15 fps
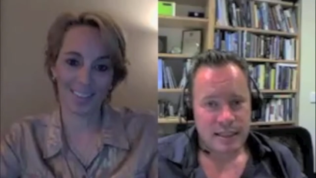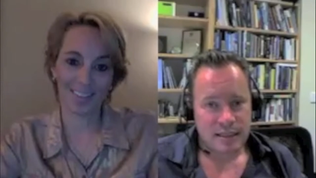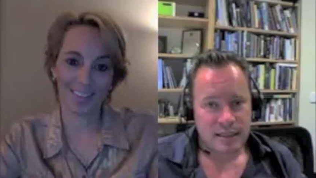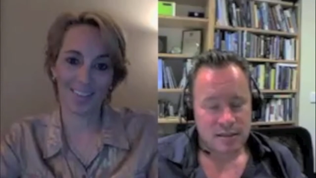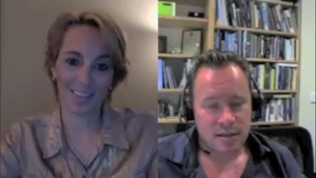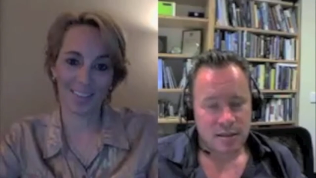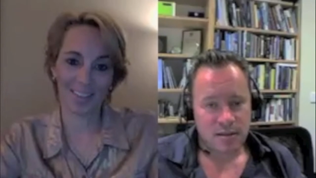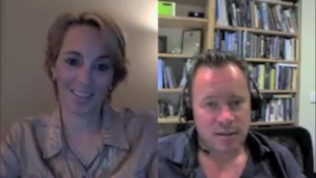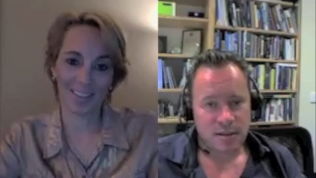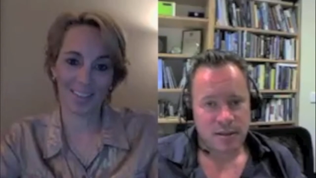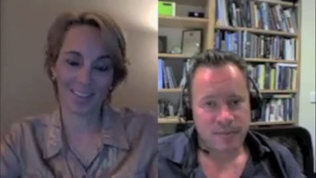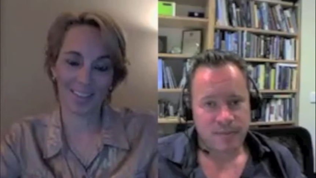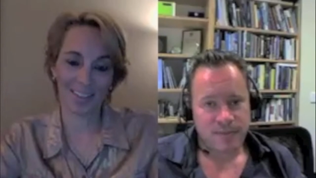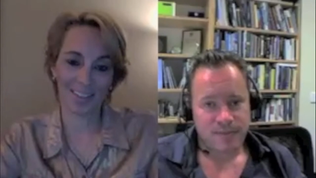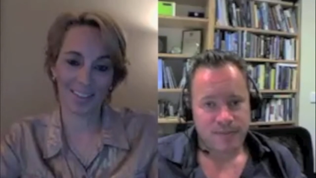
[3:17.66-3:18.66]
Speaker 1: And so,
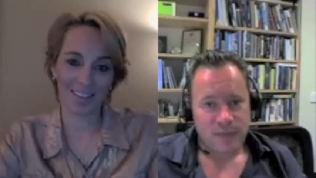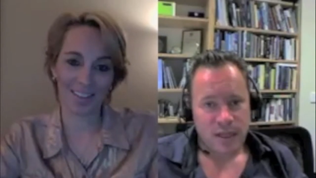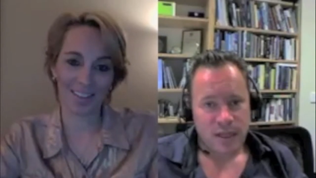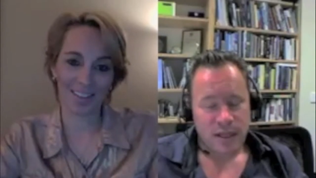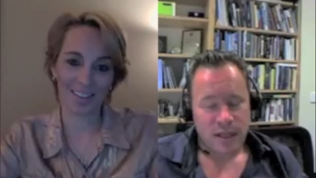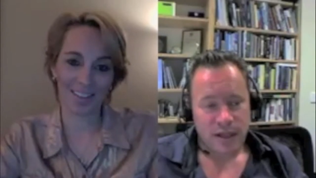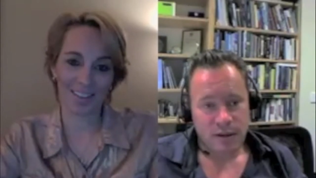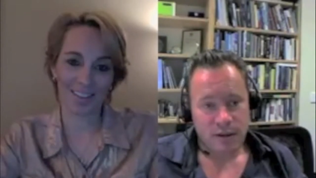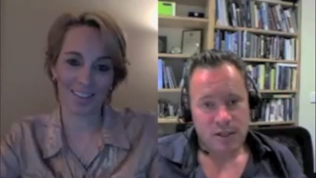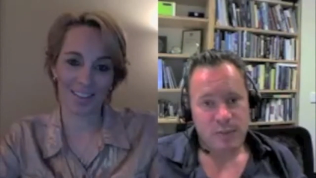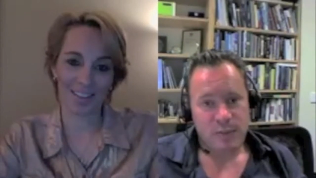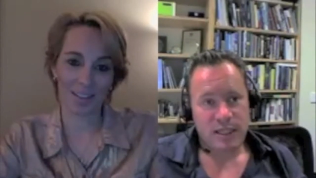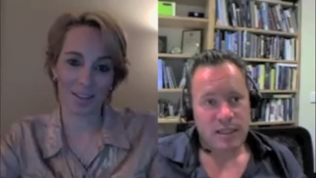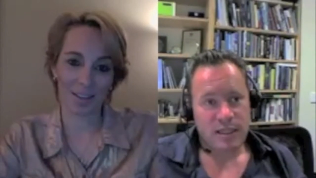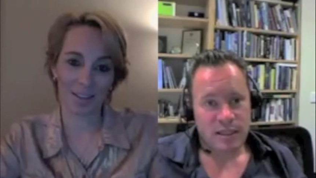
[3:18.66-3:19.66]
um, you know,
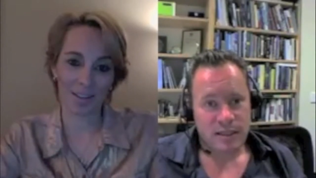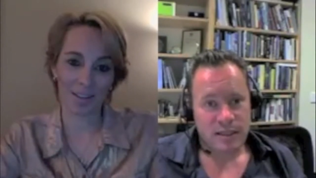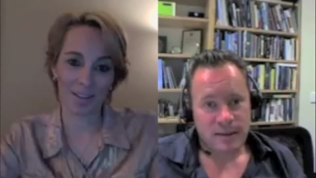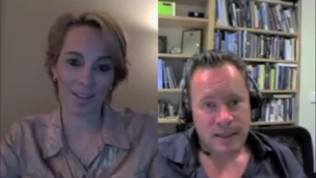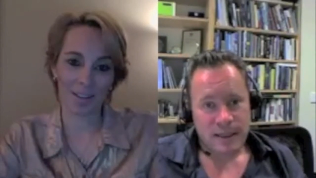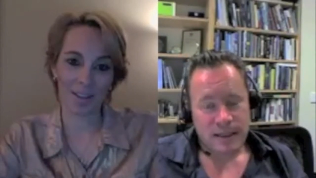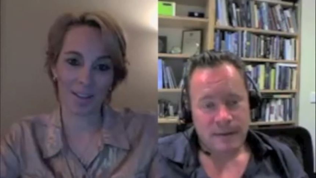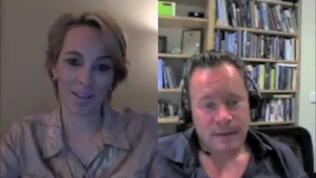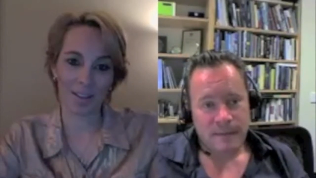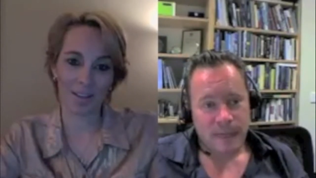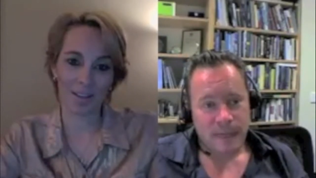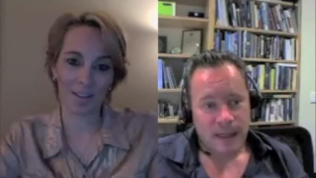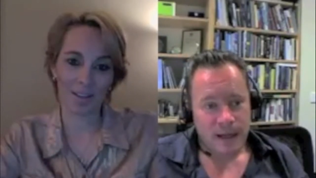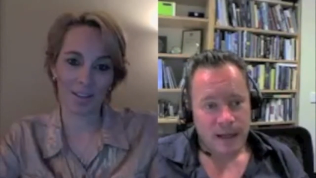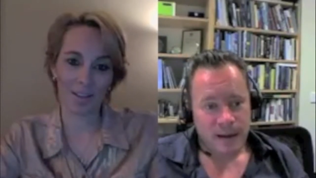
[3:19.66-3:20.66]
it's been
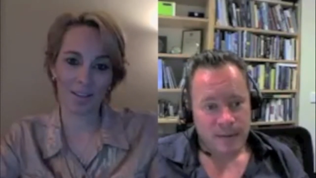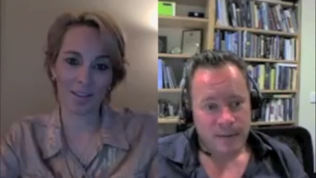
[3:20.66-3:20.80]
a...